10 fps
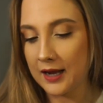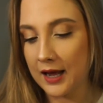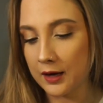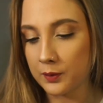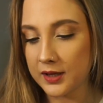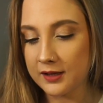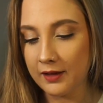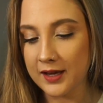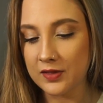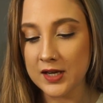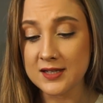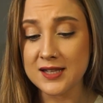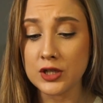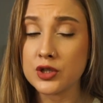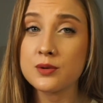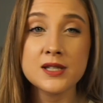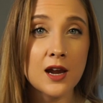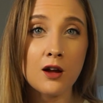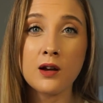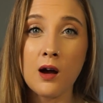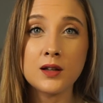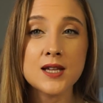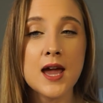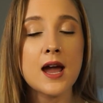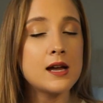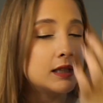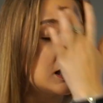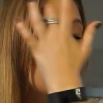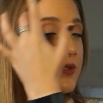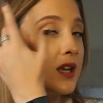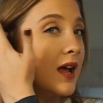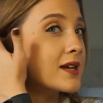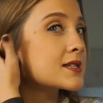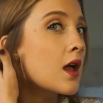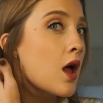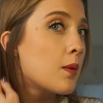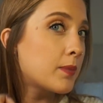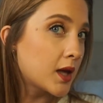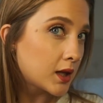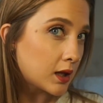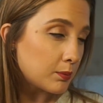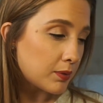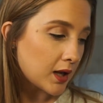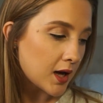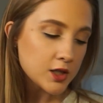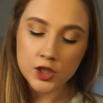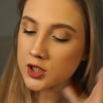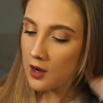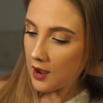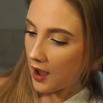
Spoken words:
And I really like these. They do stay on all day. I love a nice pinky blush.